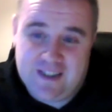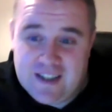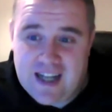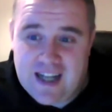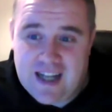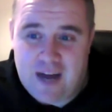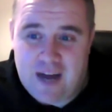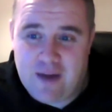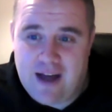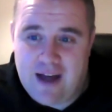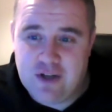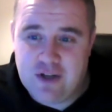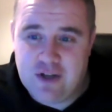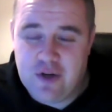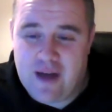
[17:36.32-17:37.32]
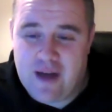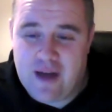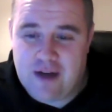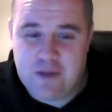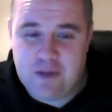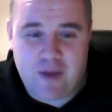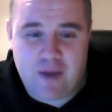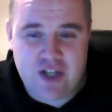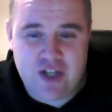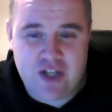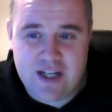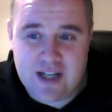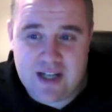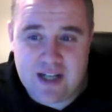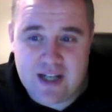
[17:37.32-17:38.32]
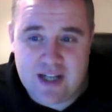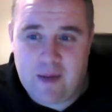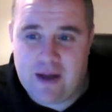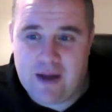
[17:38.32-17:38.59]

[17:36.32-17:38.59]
How do you budget as a club?